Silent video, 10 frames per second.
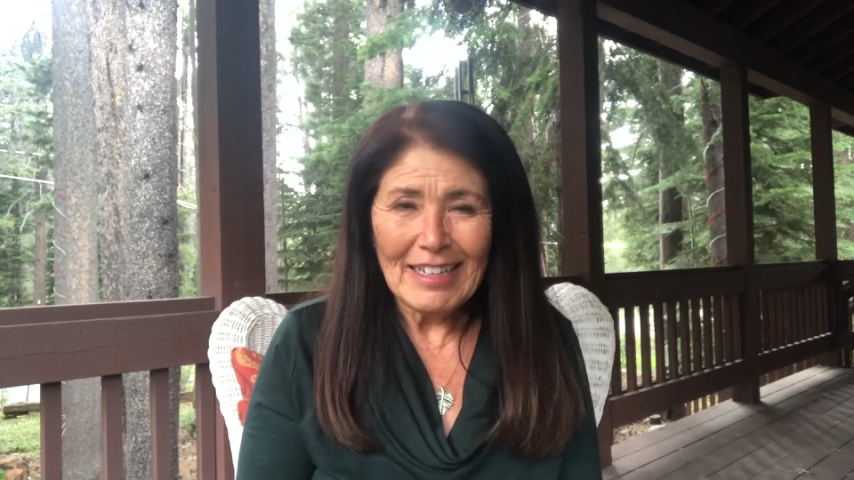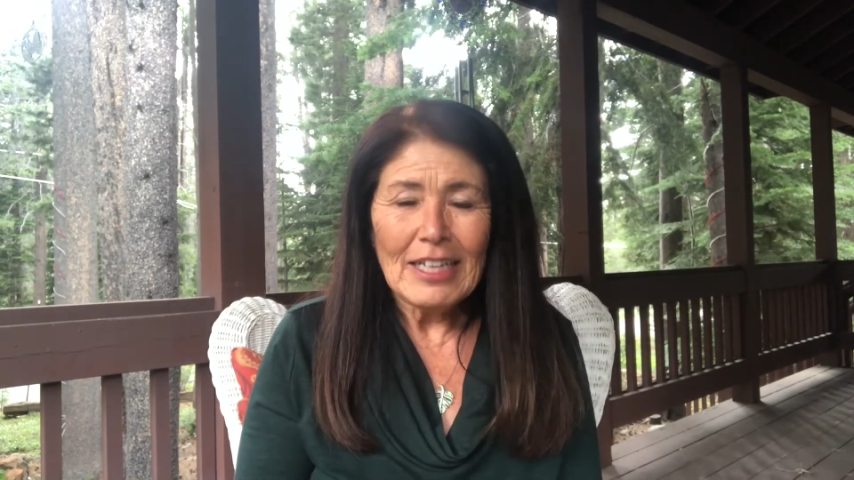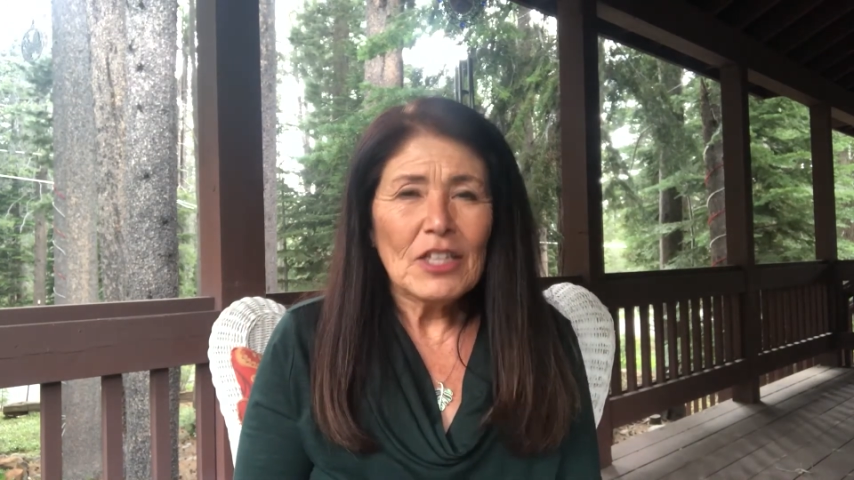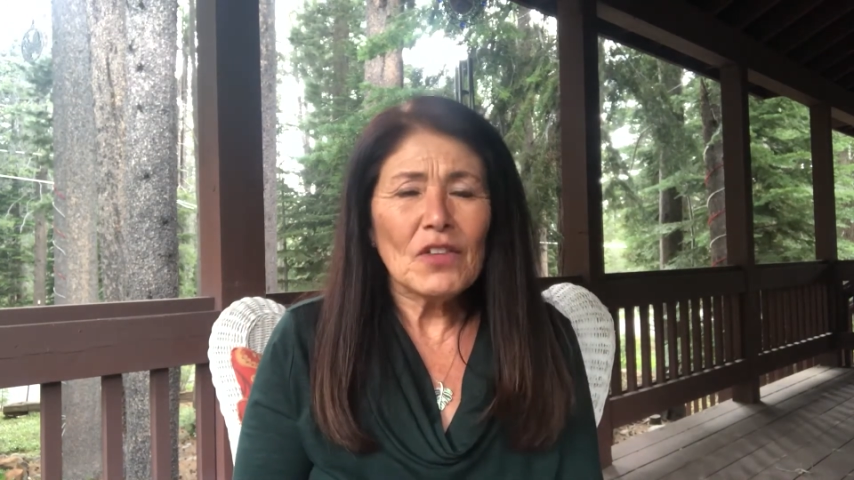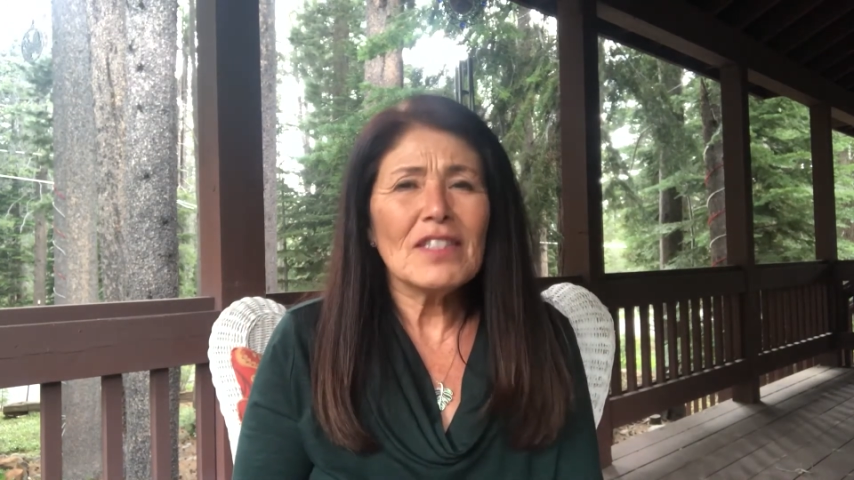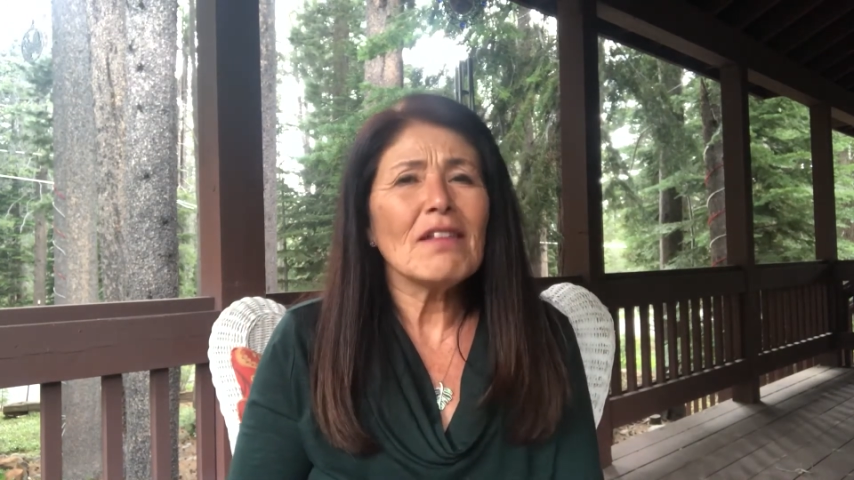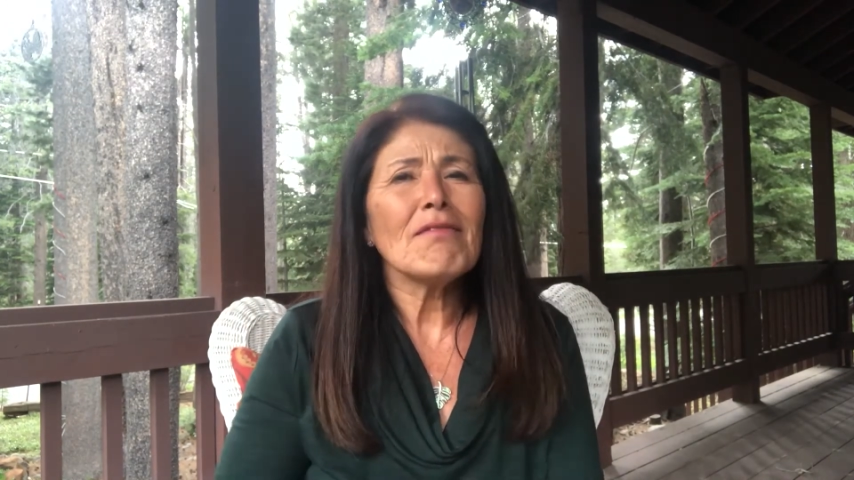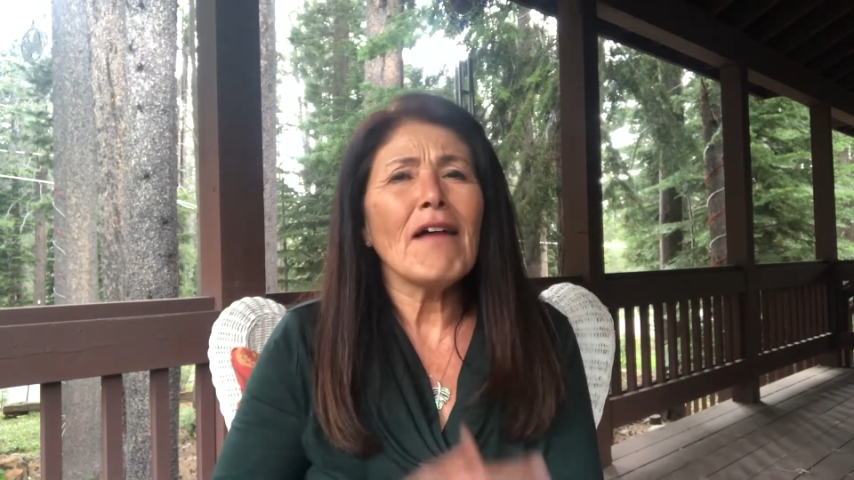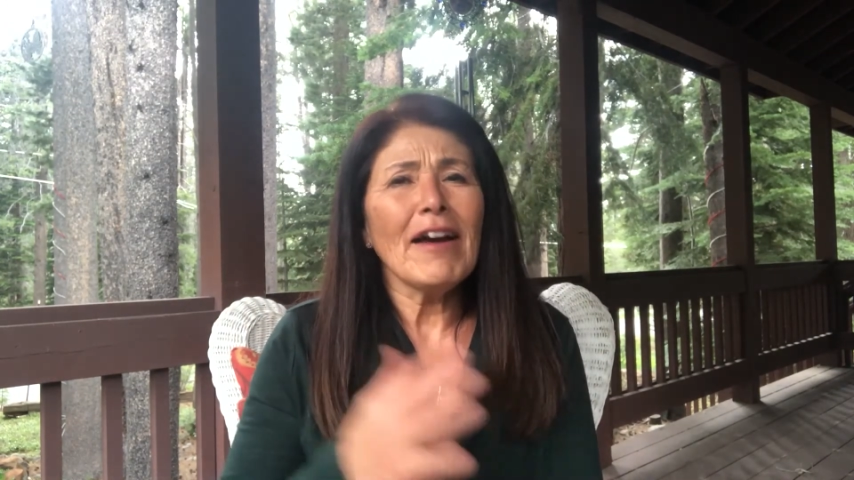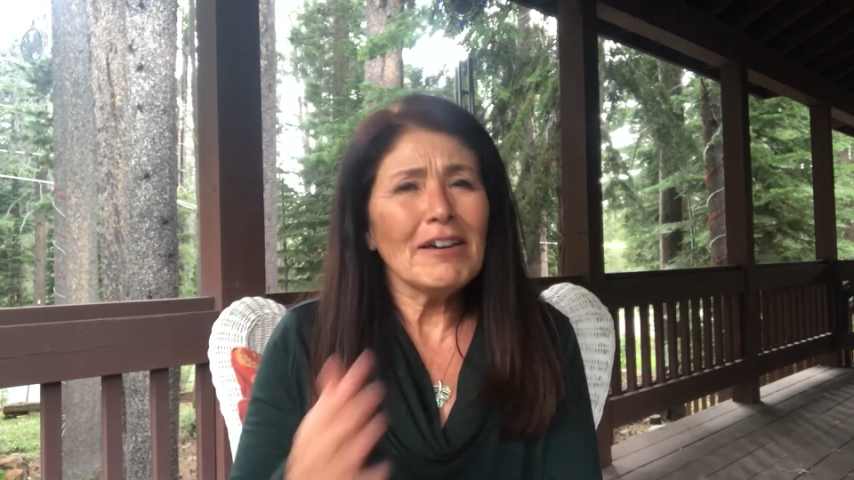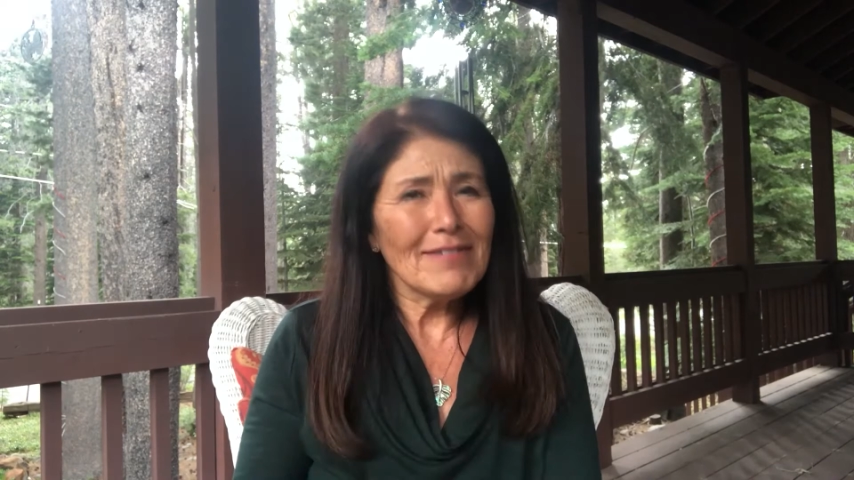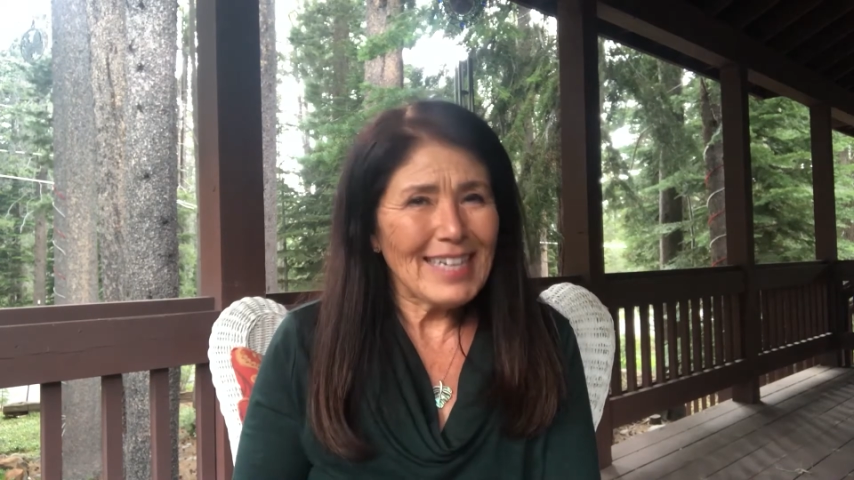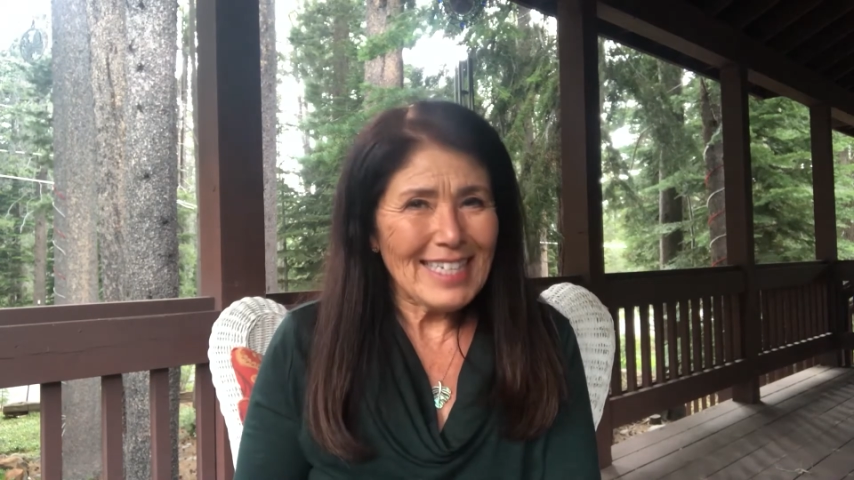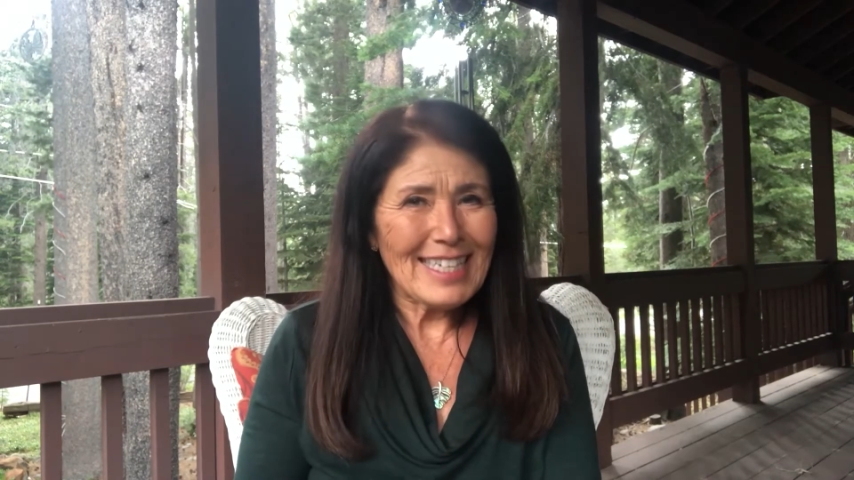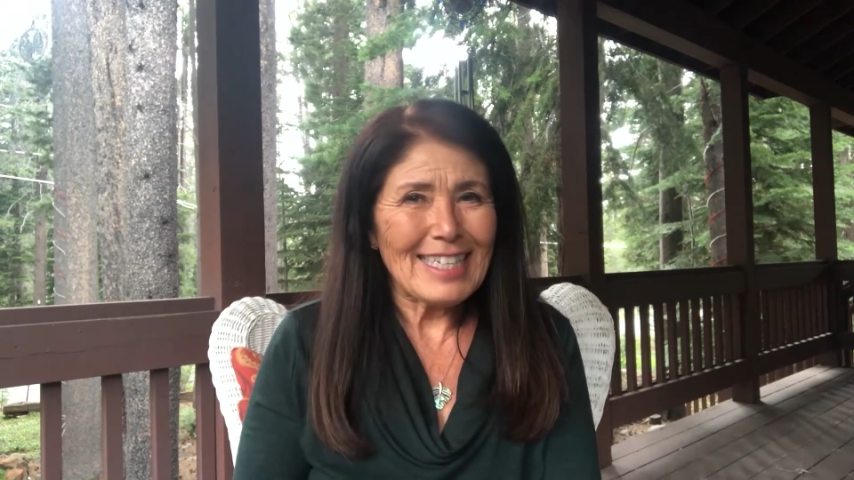So there's a lot of
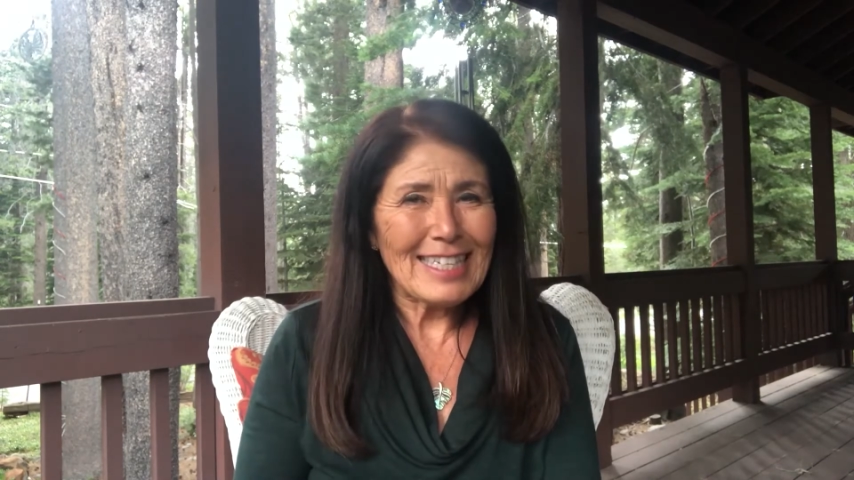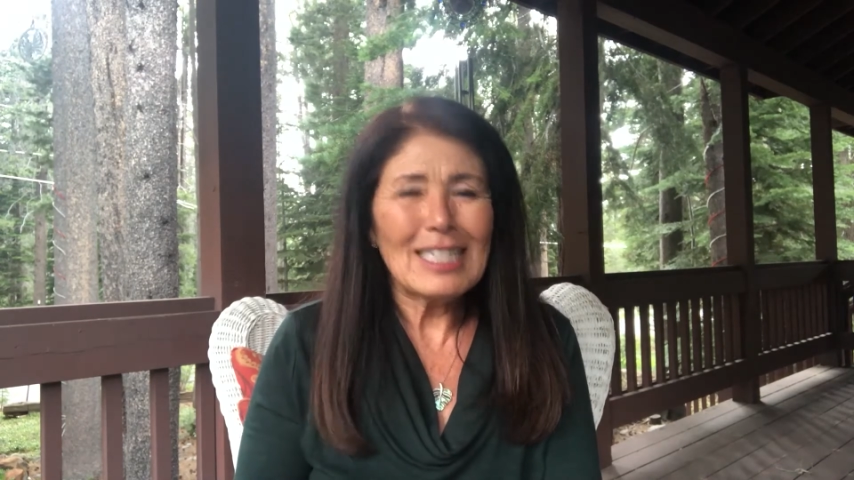reasons